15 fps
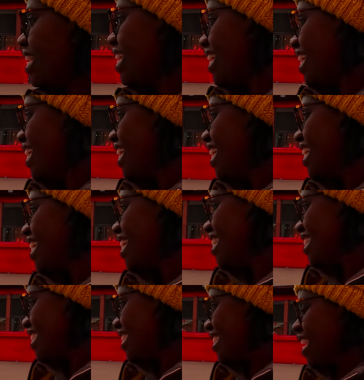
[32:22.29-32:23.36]
You
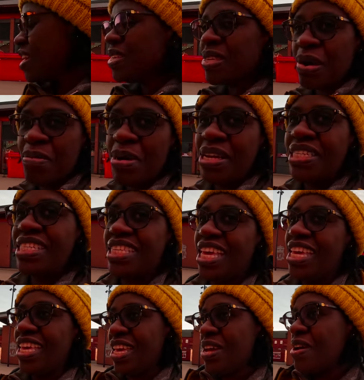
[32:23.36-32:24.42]
thank too. You so much.
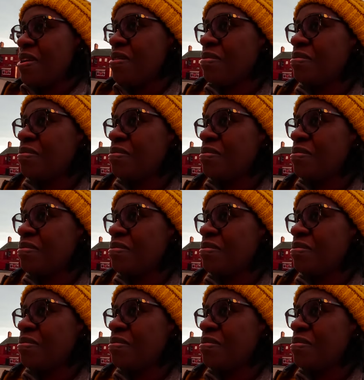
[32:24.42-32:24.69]
Thank you.